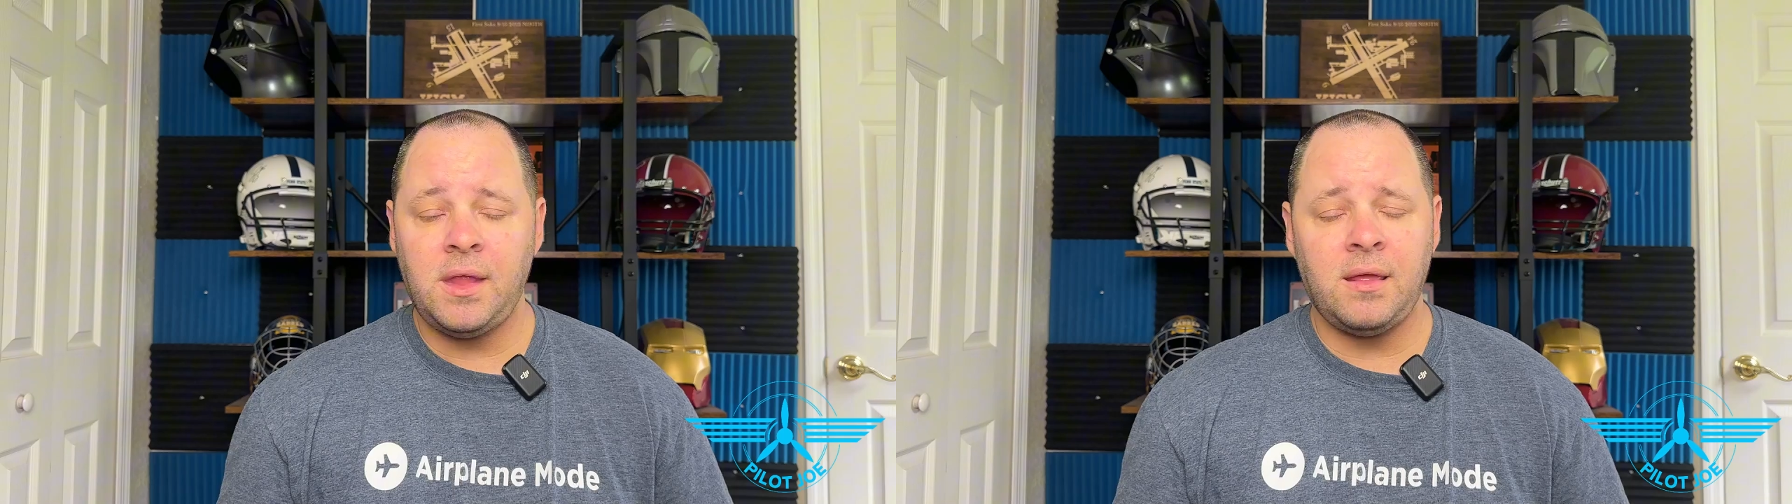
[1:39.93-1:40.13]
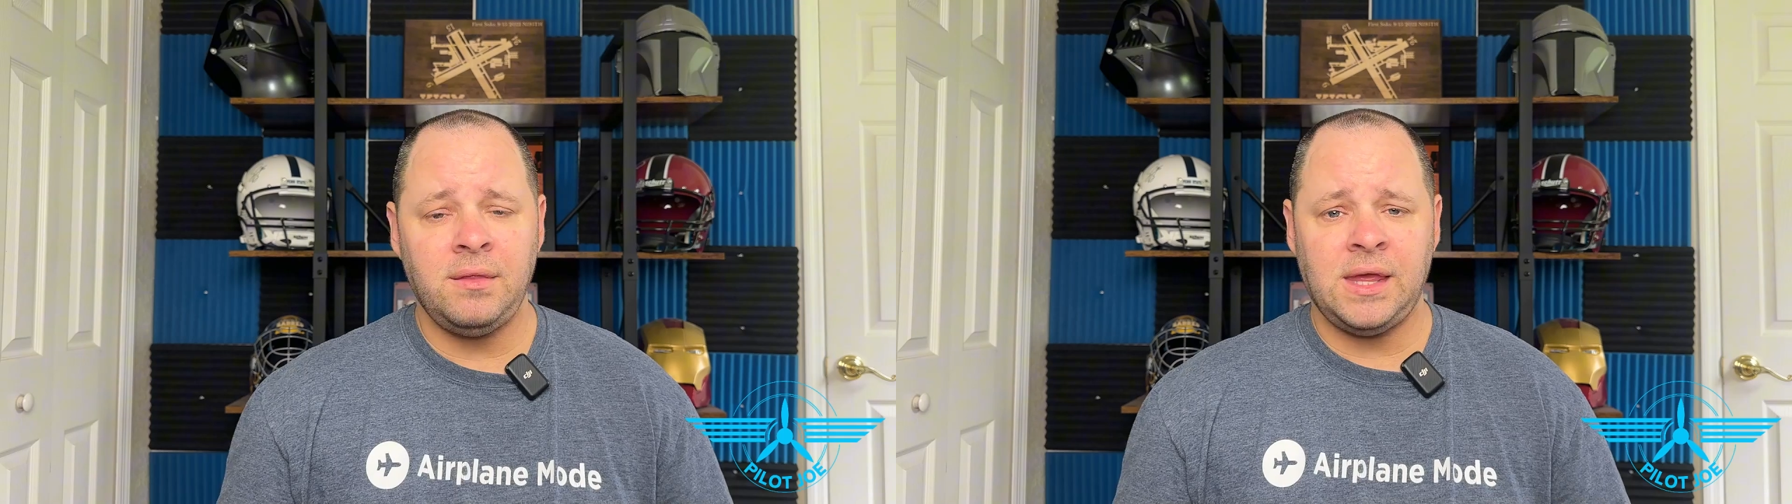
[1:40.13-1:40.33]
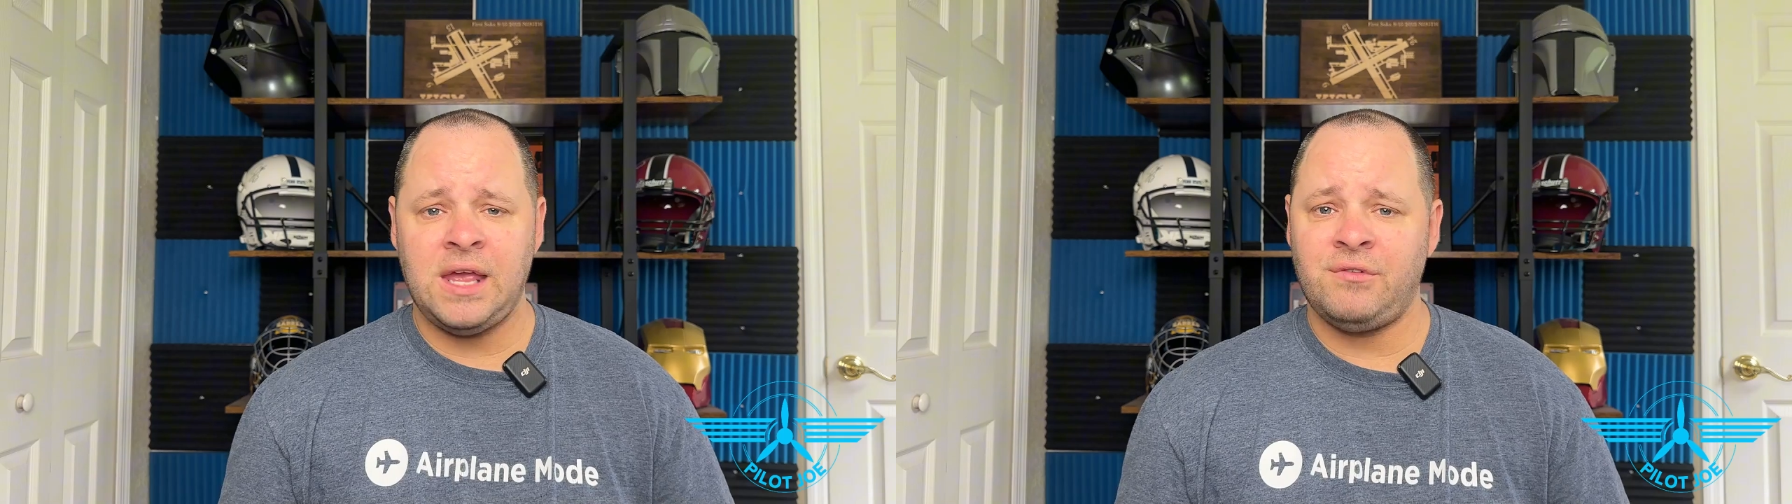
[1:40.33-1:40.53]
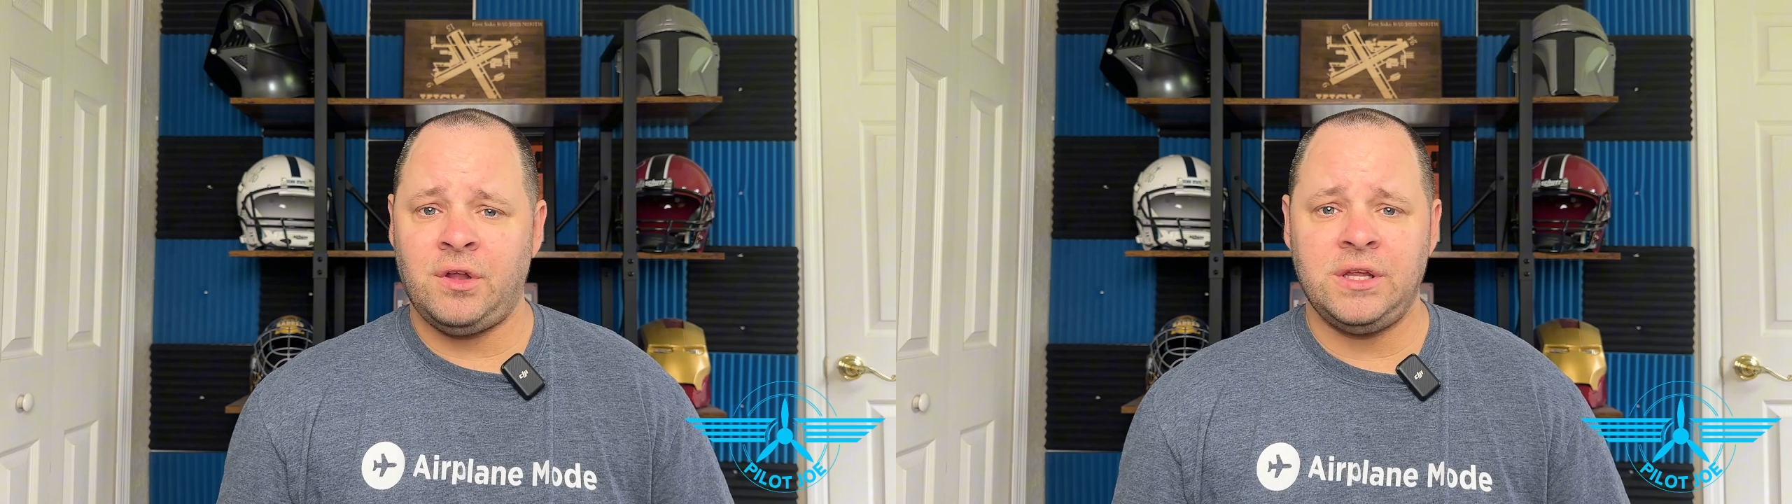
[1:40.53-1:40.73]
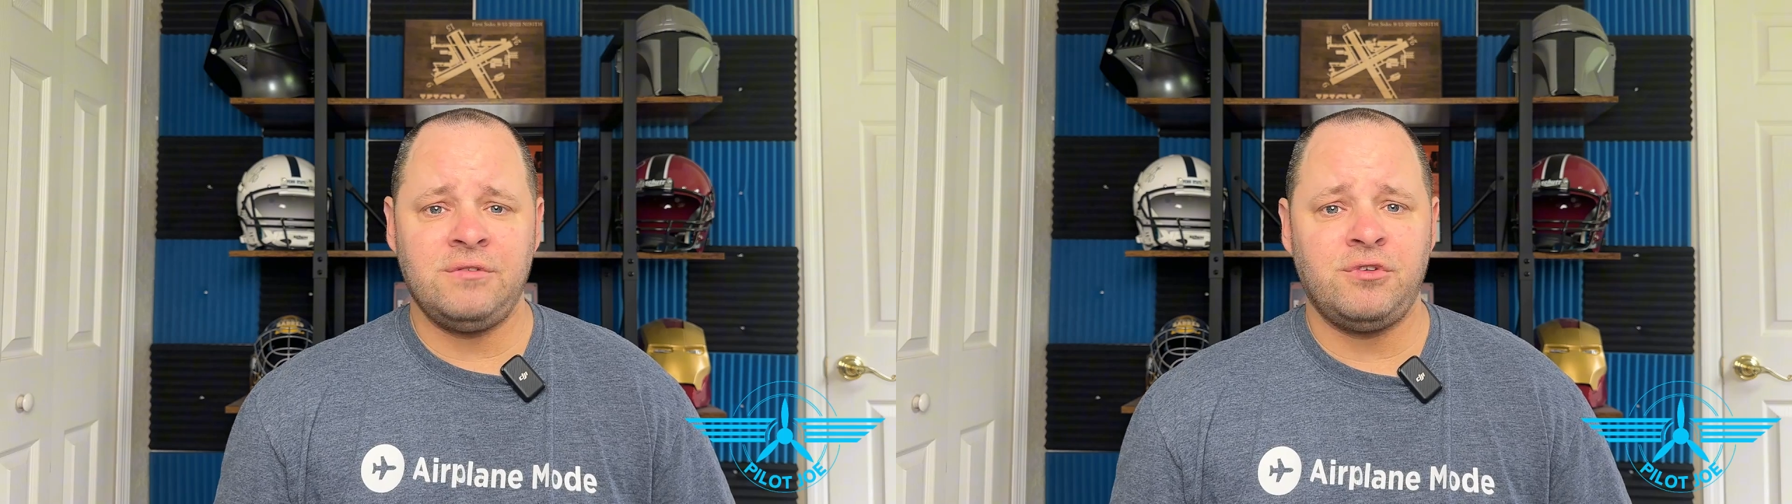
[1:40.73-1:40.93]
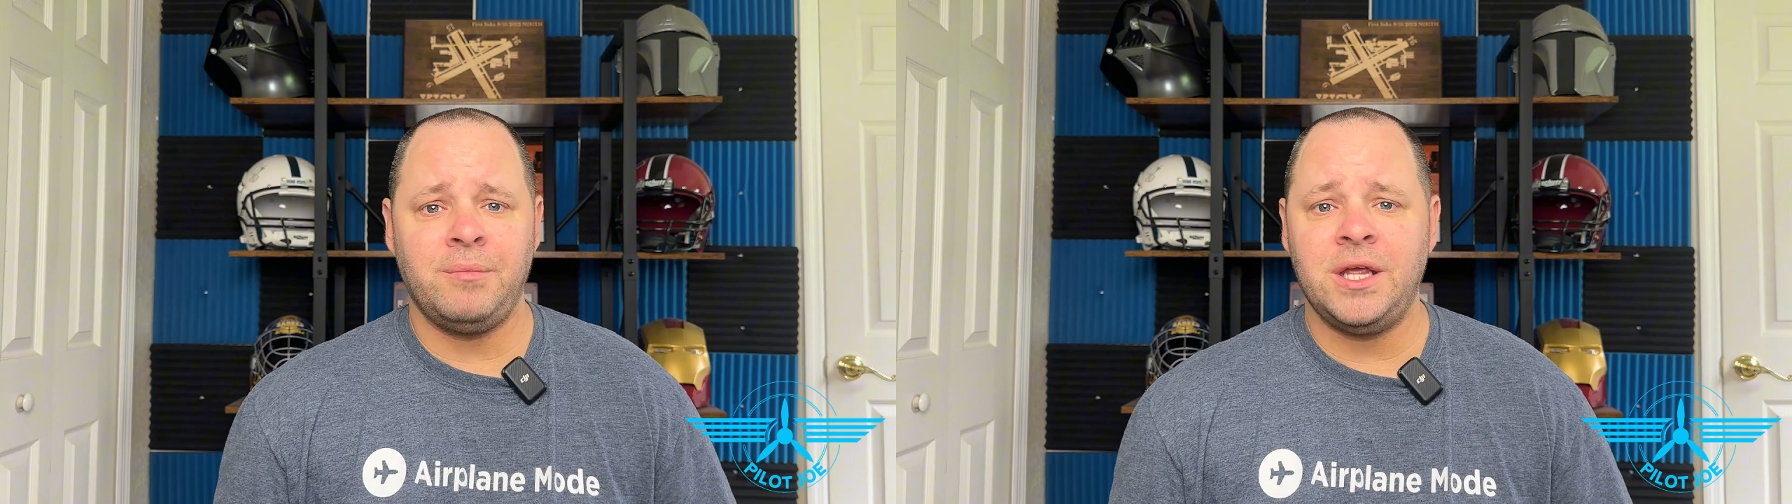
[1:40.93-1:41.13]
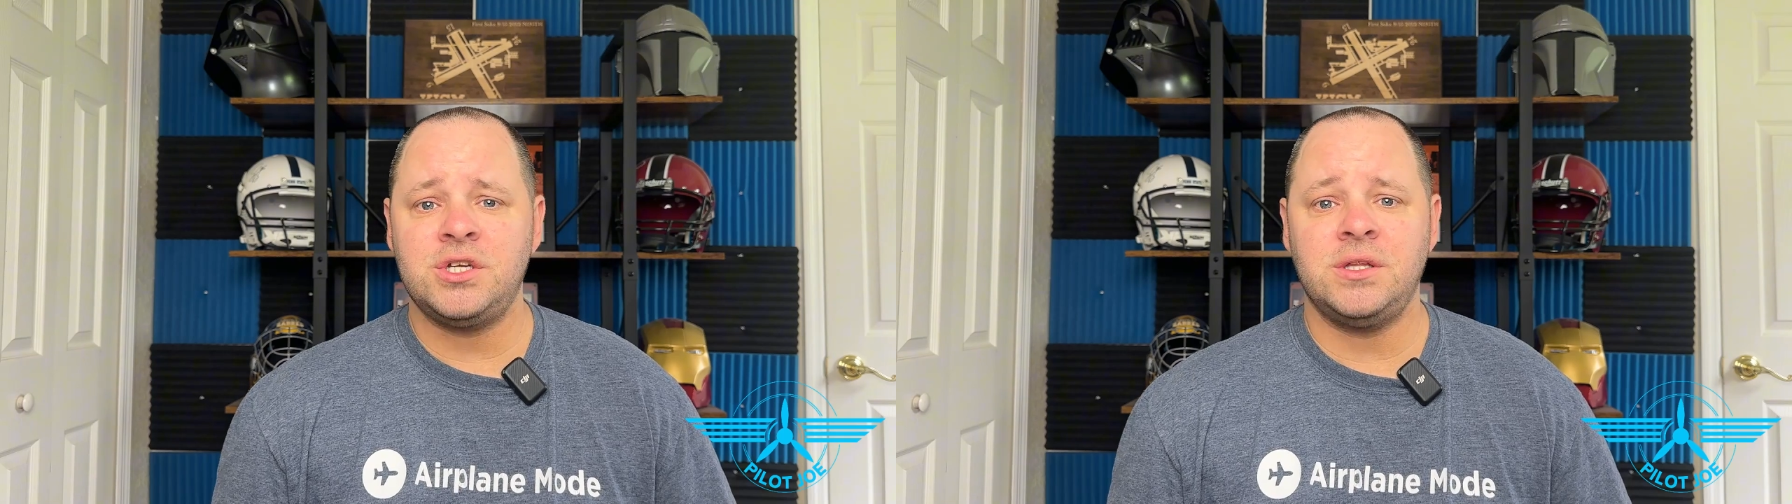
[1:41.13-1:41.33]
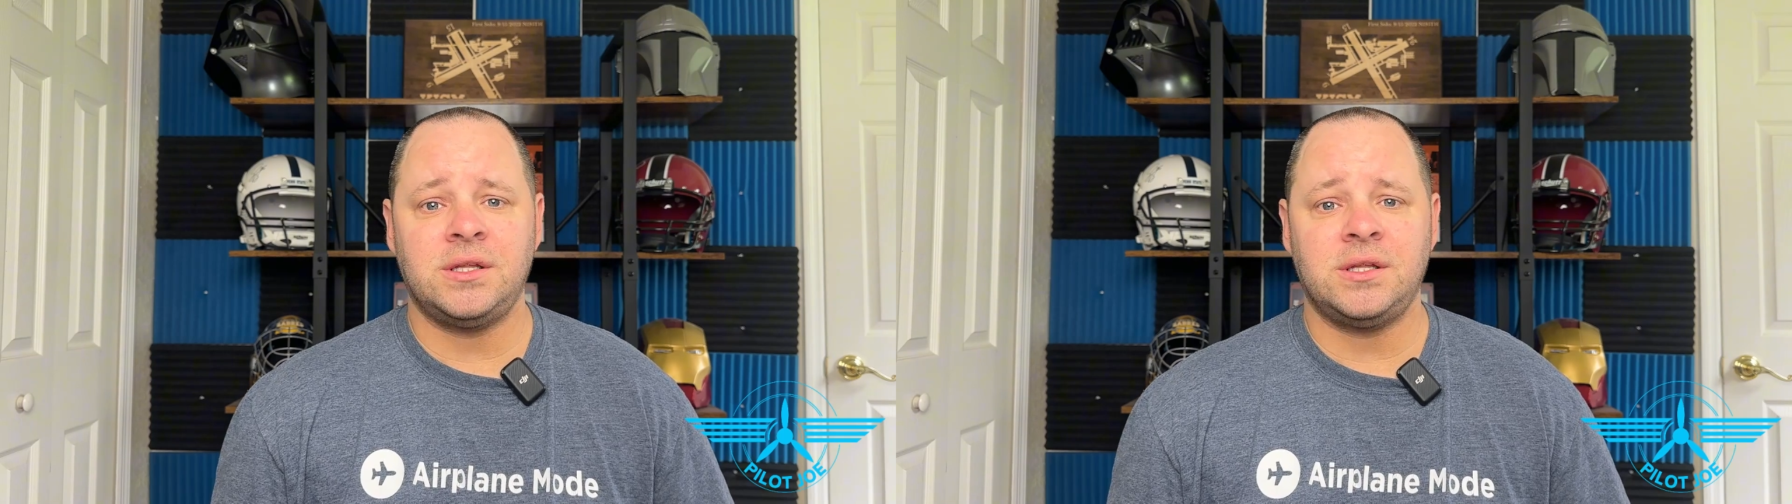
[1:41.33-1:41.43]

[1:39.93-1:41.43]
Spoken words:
They gave all the information that